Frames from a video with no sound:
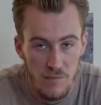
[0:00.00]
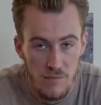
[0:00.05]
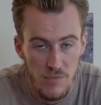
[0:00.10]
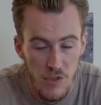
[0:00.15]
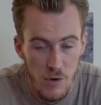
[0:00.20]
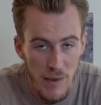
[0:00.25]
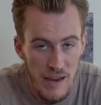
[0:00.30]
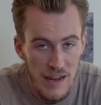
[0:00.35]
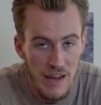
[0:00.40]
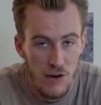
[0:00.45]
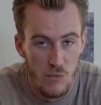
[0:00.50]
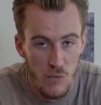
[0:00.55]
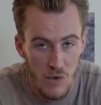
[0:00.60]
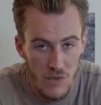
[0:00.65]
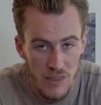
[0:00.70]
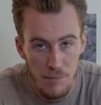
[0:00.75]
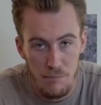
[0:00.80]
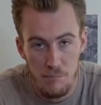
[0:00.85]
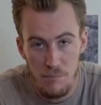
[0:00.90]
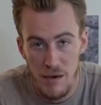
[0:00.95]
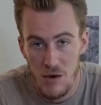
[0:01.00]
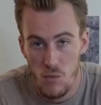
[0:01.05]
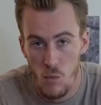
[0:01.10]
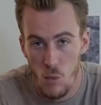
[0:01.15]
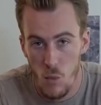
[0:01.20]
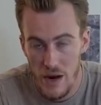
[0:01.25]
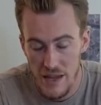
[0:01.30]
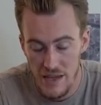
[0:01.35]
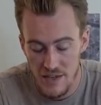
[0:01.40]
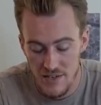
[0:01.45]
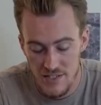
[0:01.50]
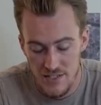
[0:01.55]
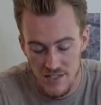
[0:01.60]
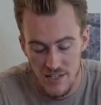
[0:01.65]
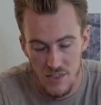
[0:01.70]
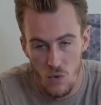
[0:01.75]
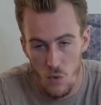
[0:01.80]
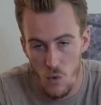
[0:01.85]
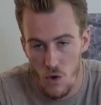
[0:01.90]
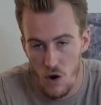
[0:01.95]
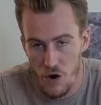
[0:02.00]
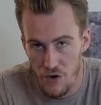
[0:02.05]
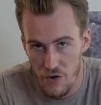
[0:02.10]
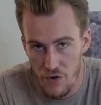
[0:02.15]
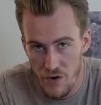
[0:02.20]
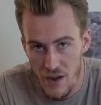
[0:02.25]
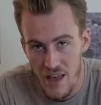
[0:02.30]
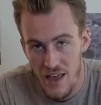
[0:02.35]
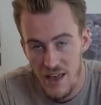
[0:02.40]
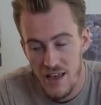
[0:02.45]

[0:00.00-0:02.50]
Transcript: they're making really big wakes in the water.